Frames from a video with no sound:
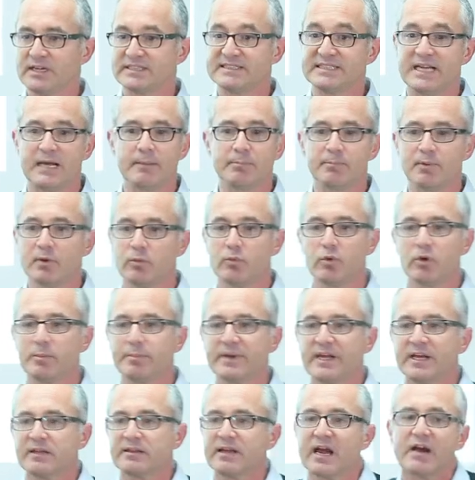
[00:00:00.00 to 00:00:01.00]
example will
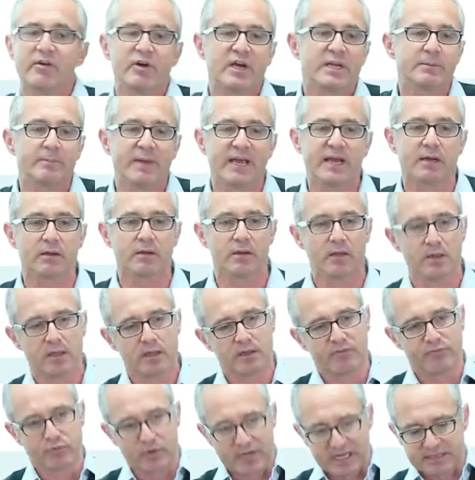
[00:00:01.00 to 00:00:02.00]
be a direct mail.
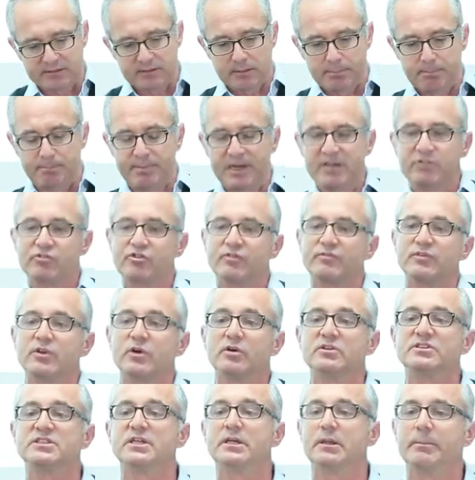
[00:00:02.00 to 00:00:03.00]
If you get the bunch of
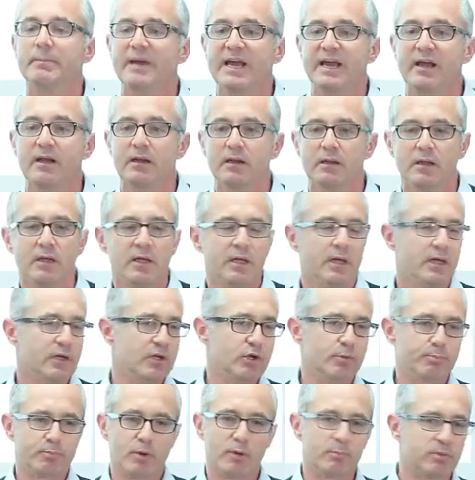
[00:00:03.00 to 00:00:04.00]
those in the mail,
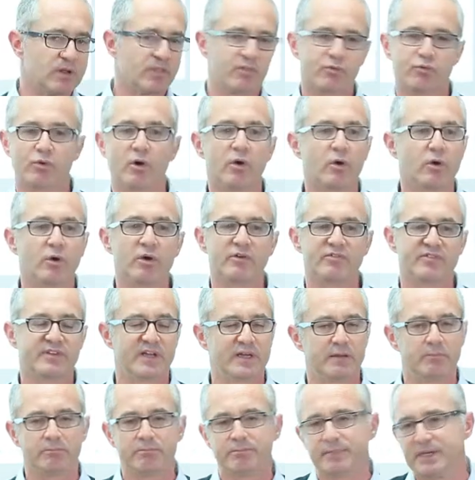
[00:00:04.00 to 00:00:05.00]
you probably throw all of
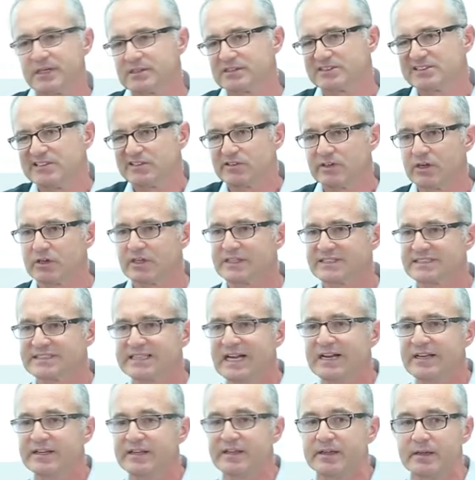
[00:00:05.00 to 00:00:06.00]
them because they're not
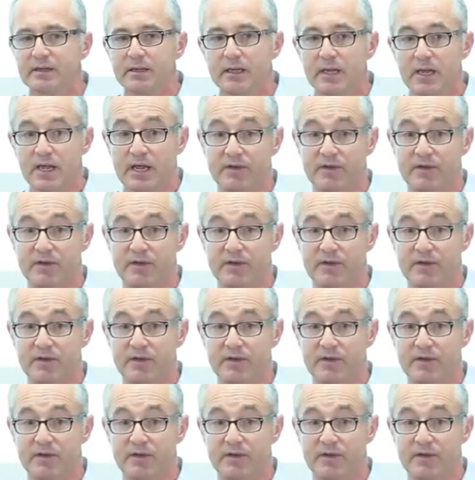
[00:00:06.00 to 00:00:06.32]
exciting.